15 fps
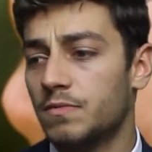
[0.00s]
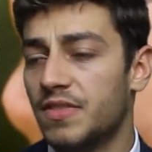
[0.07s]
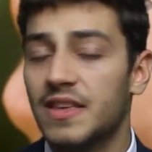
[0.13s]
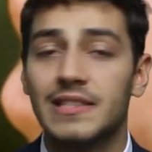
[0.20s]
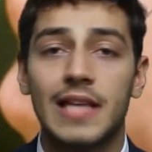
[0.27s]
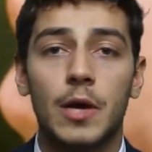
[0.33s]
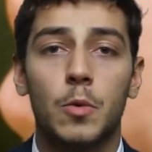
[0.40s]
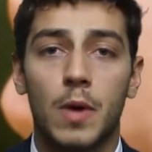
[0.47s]

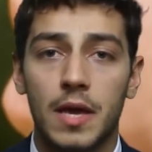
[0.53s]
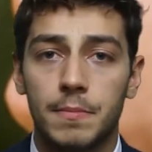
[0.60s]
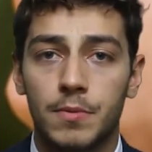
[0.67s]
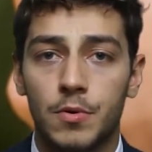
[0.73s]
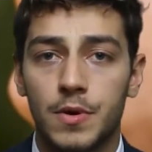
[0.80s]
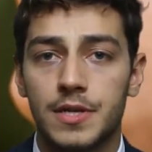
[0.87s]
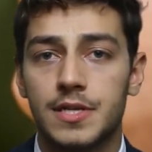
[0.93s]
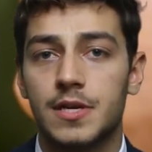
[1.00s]
things like
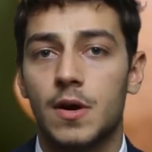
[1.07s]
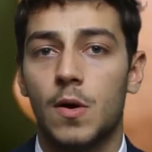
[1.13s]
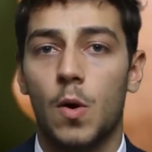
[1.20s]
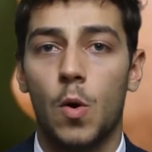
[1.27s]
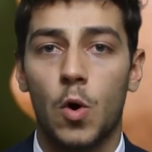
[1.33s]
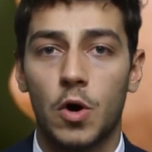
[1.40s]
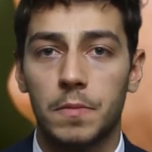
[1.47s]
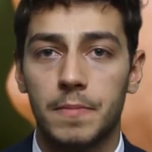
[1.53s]
waypoint,
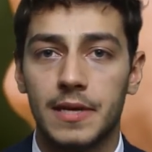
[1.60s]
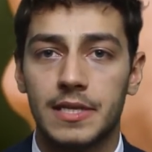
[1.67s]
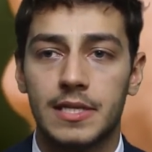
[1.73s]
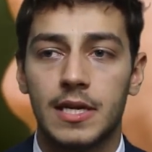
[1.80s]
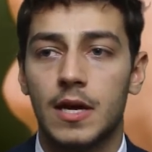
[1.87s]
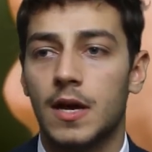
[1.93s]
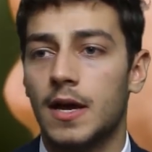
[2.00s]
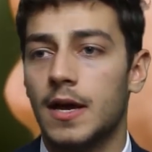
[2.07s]
orbit,